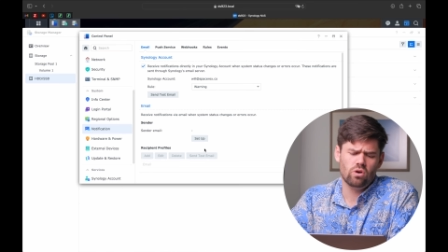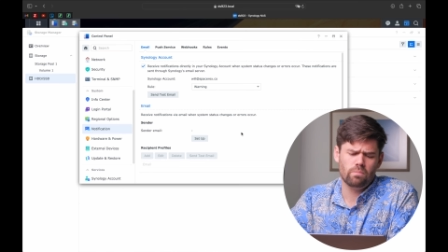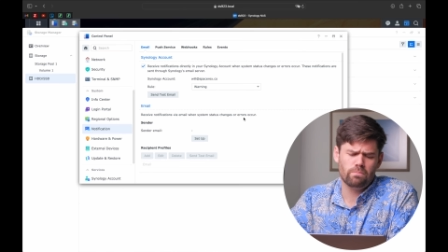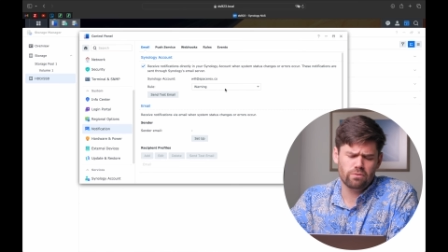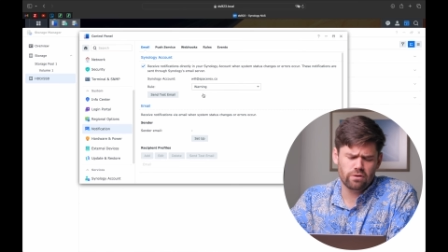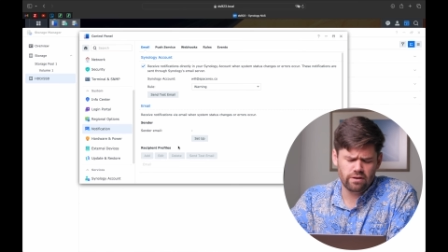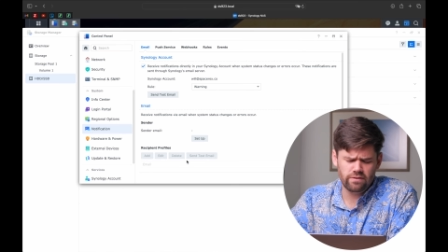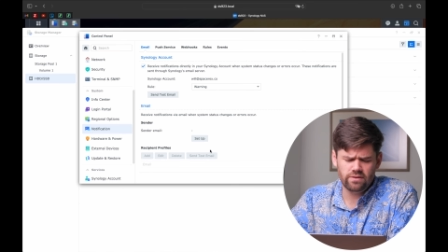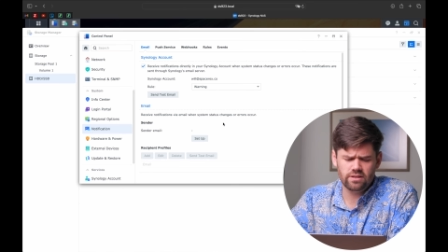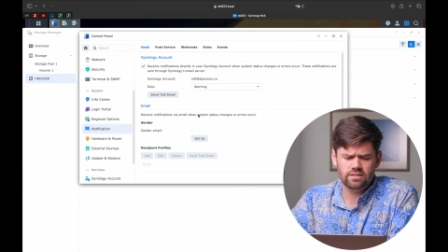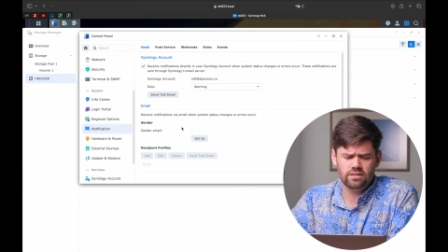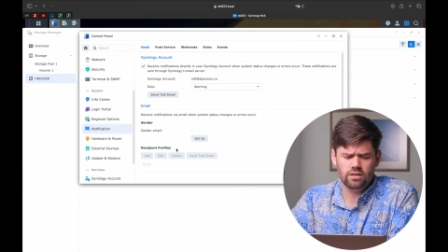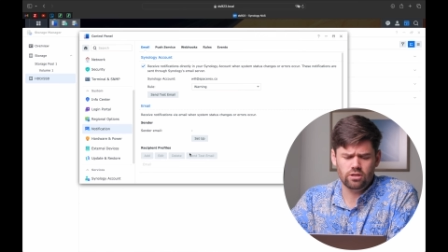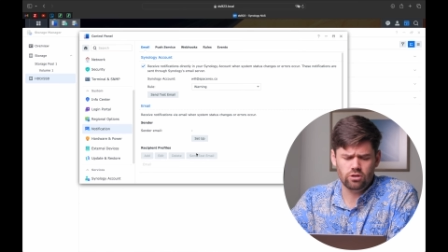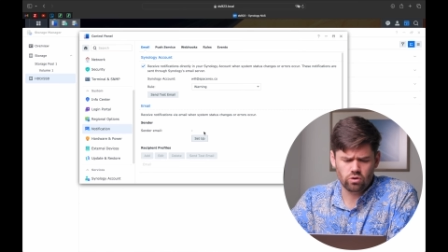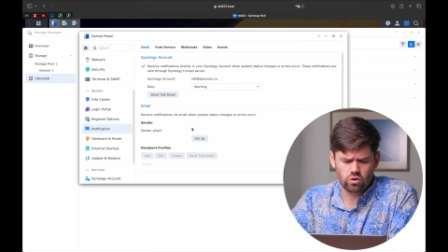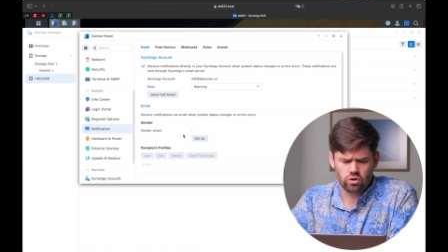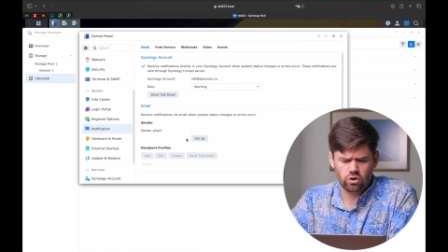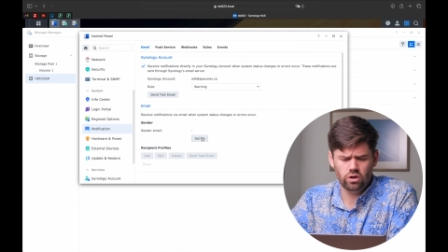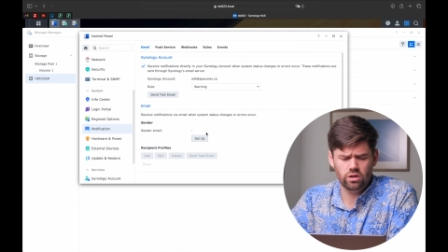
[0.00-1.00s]
previously
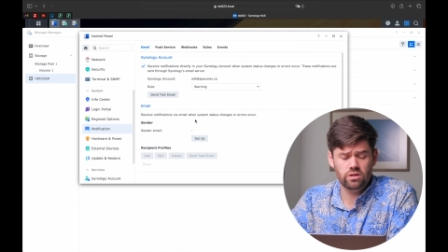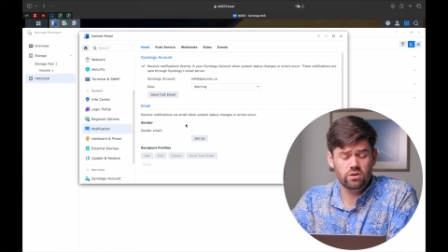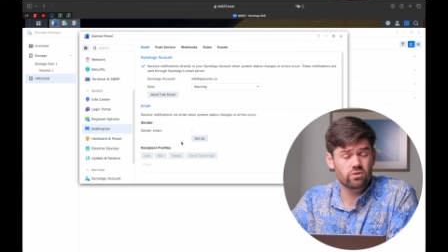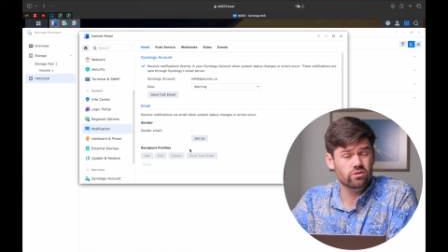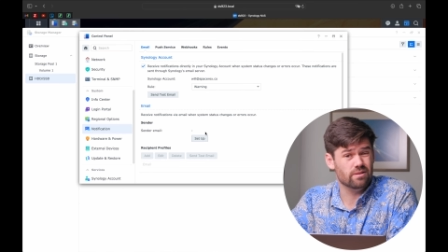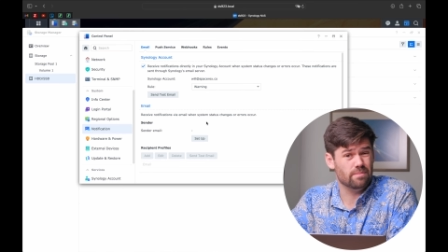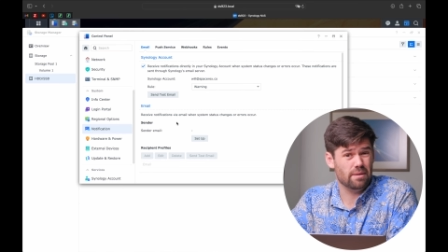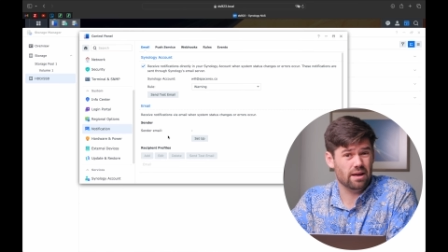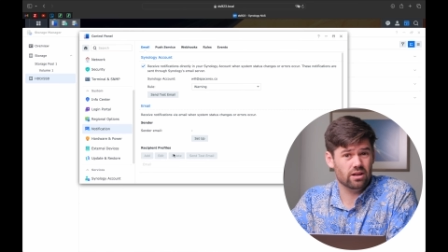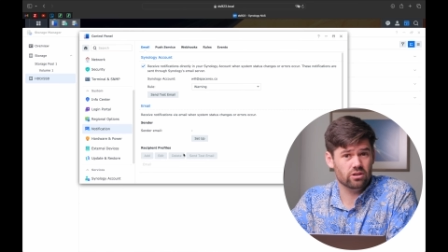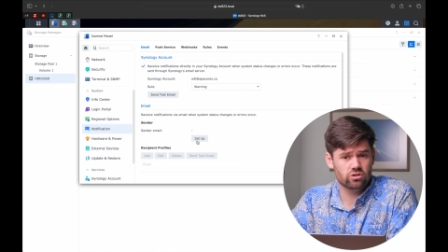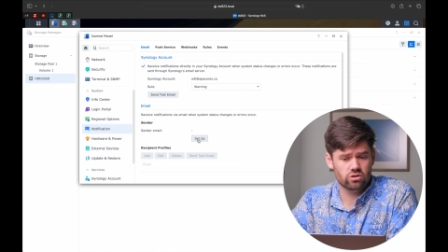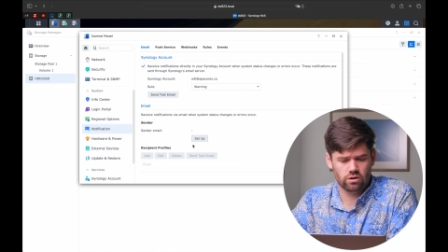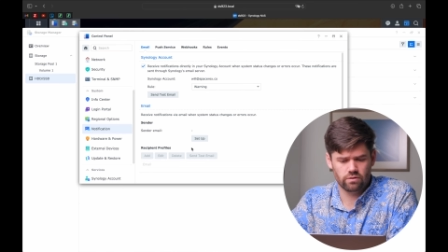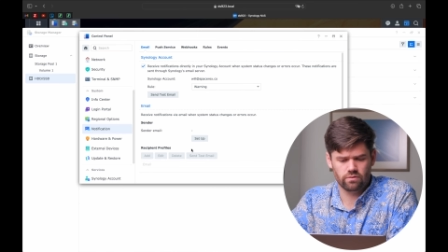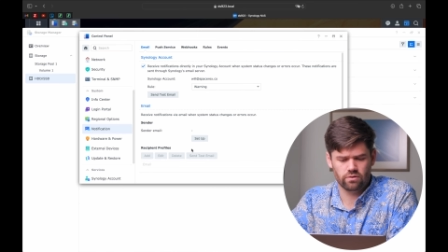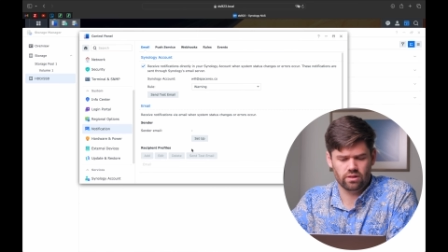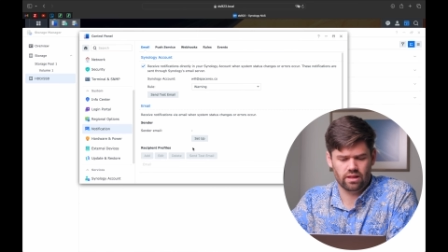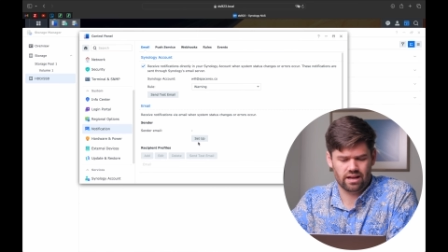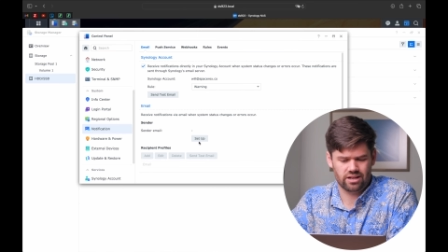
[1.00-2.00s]
you could use a mail
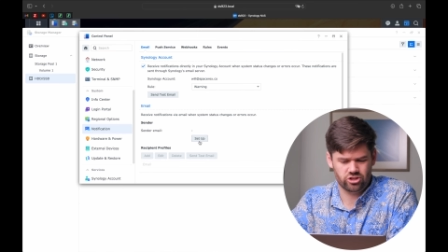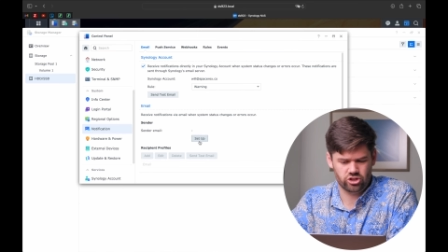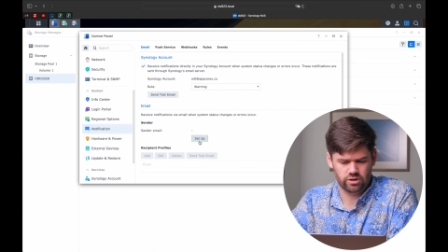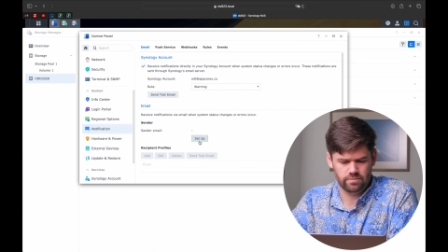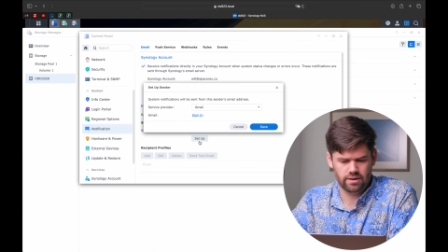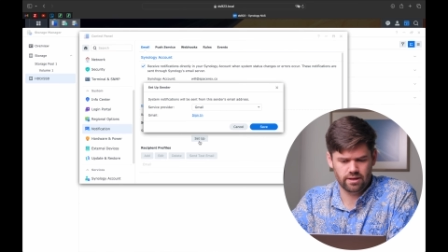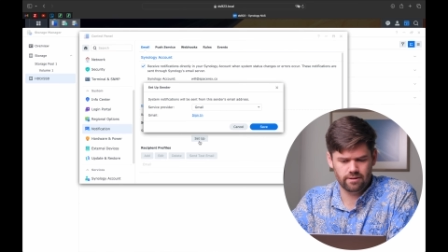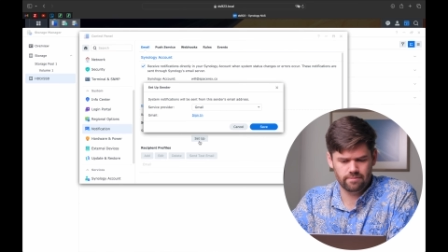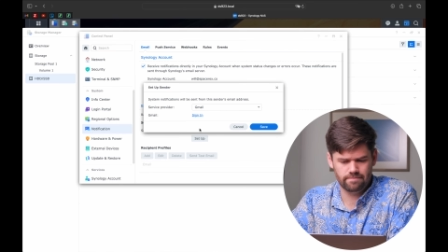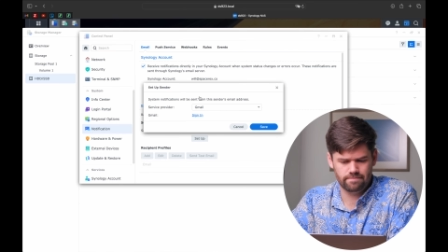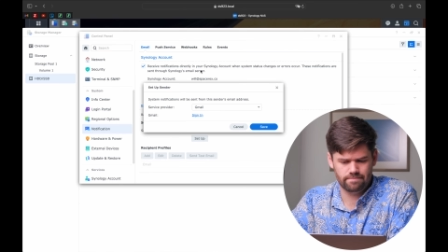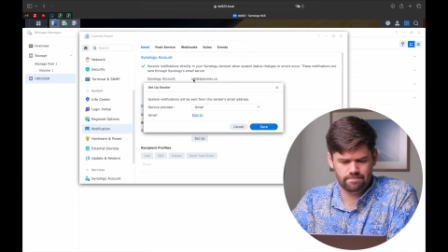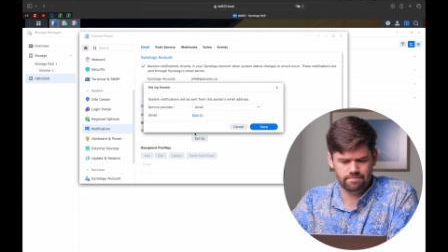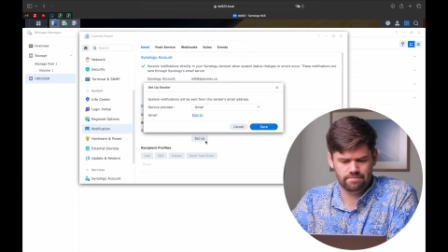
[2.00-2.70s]
server like Gmail,